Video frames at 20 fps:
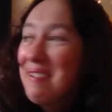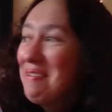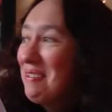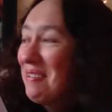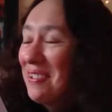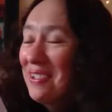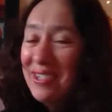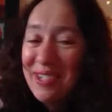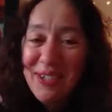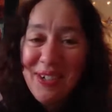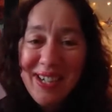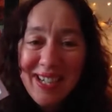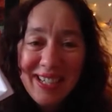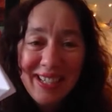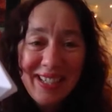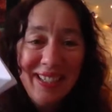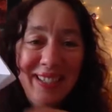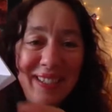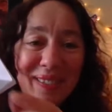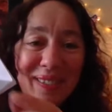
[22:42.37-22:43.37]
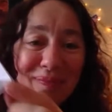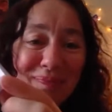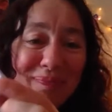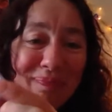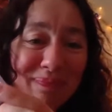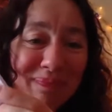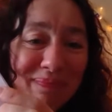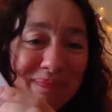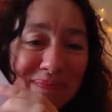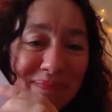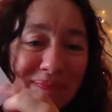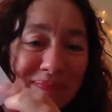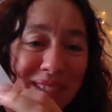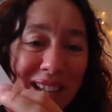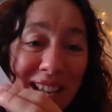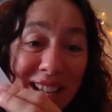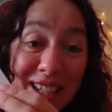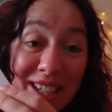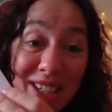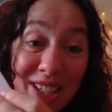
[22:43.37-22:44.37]
You've got a drink too.
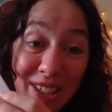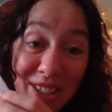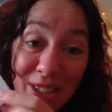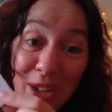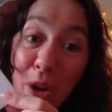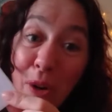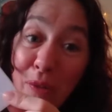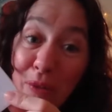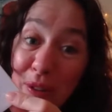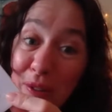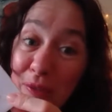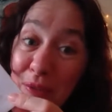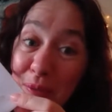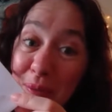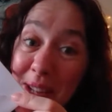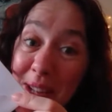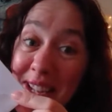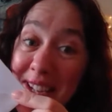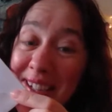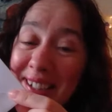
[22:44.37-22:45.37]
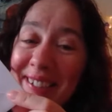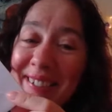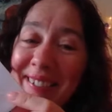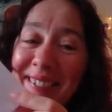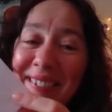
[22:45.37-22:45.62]
Just coffee for me.